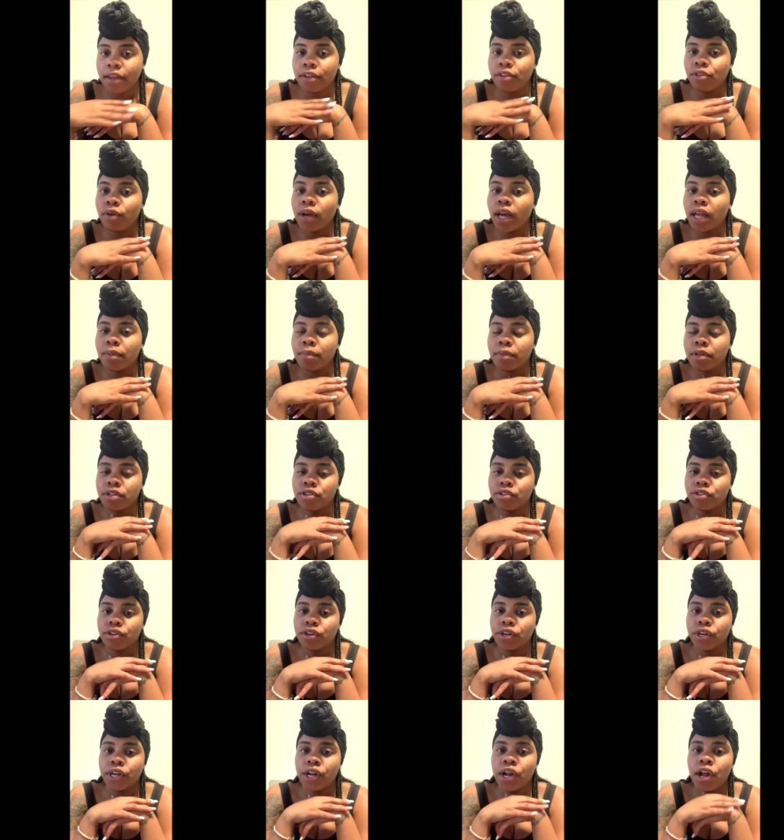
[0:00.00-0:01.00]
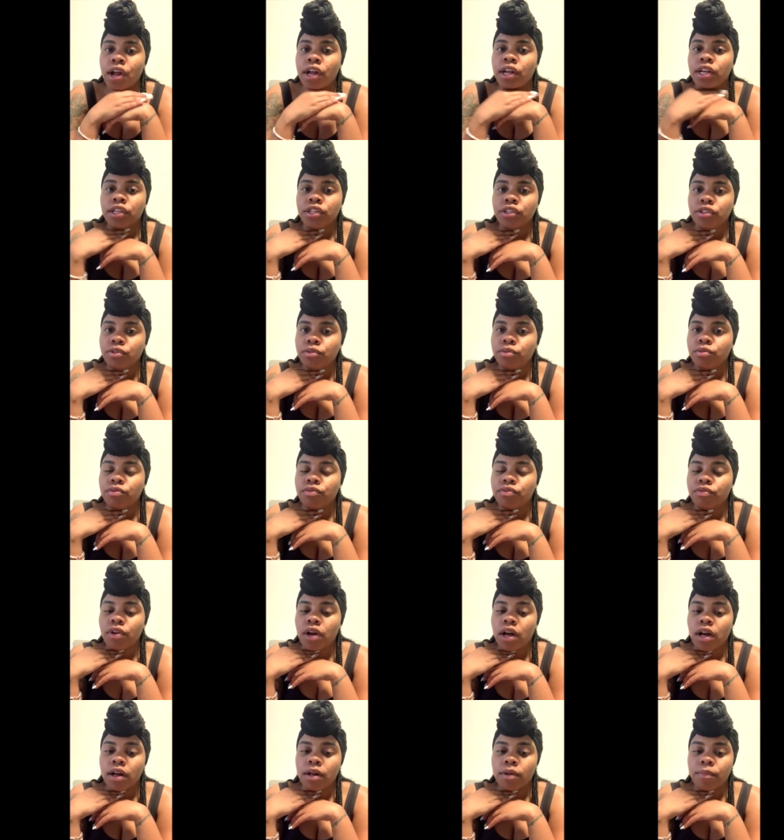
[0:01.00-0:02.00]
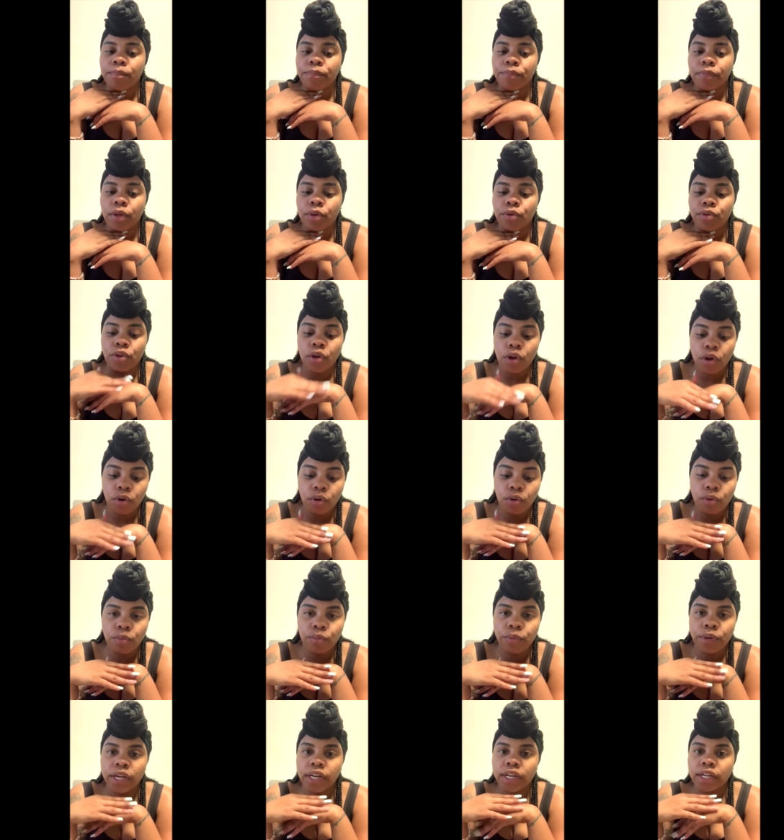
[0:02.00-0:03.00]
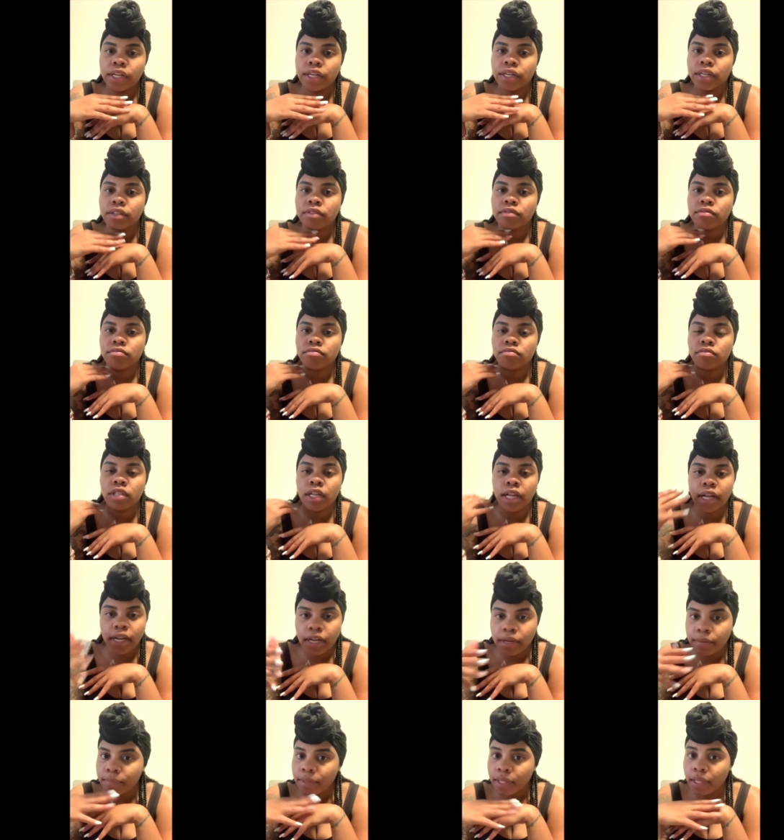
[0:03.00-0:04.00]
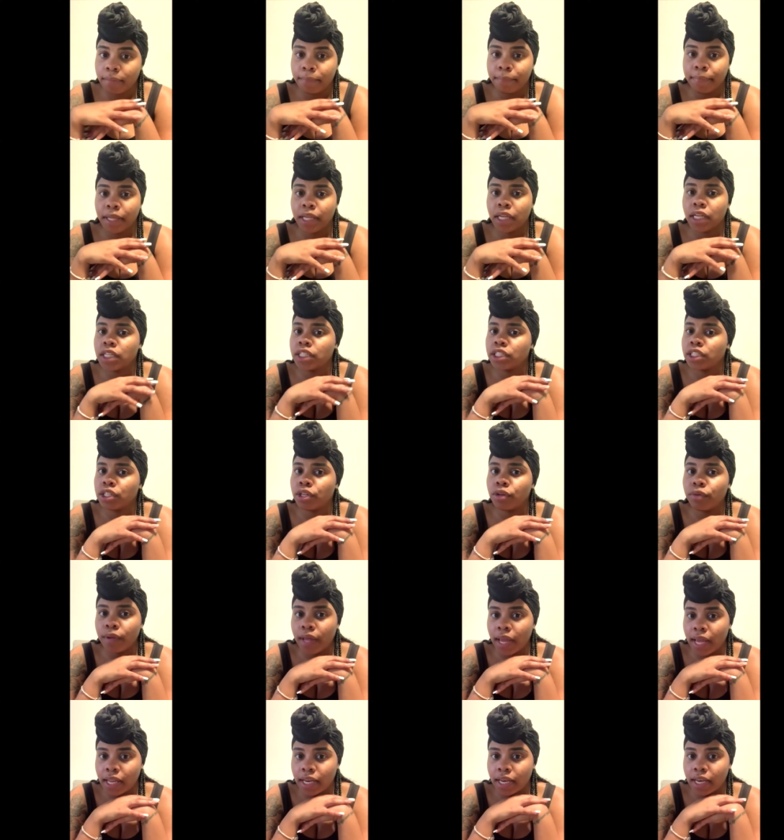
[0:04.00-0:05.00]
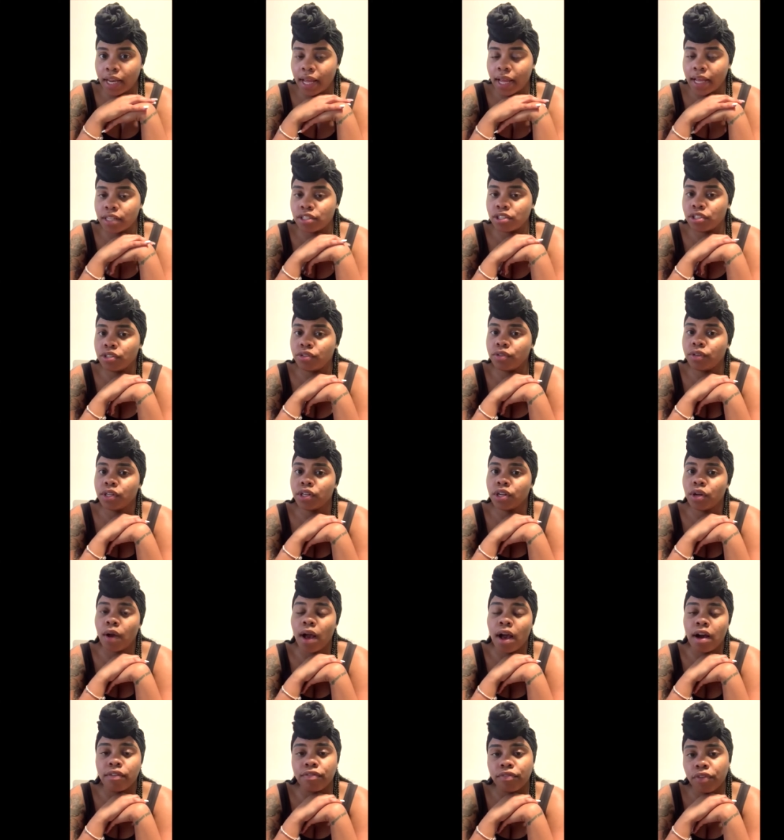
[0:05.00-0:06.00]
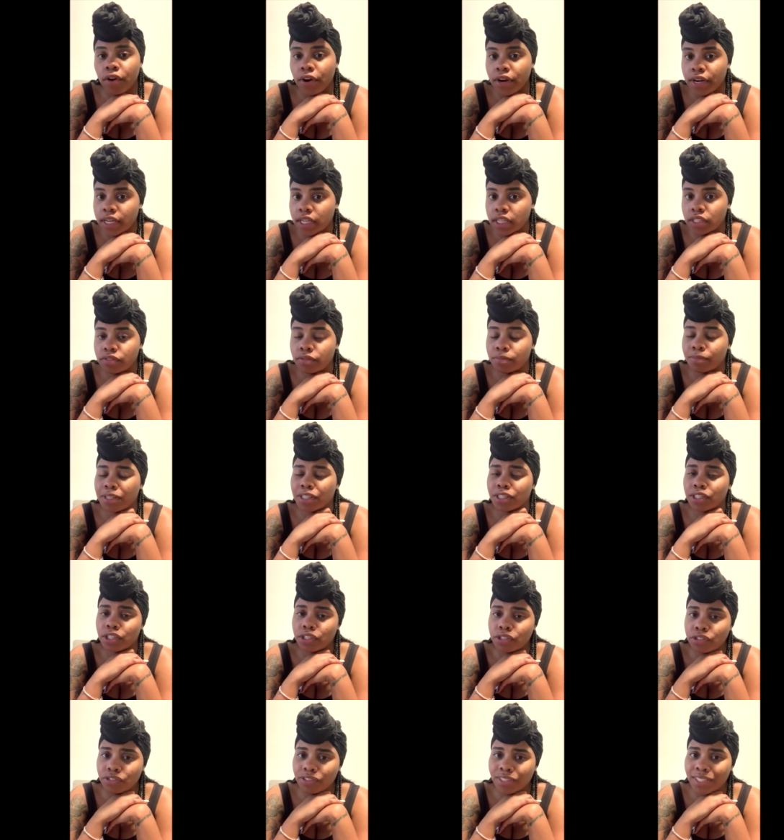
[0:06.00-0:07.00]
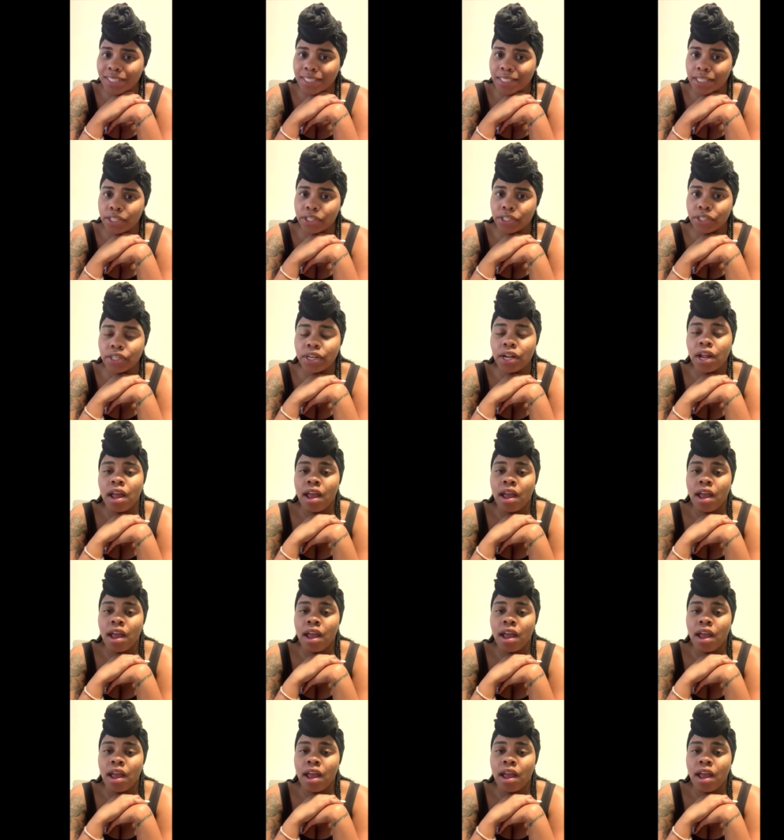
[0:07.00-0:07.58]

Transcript: You got to make sure you know where the Airbnb is located at, so you can know how far it is from your surgery center.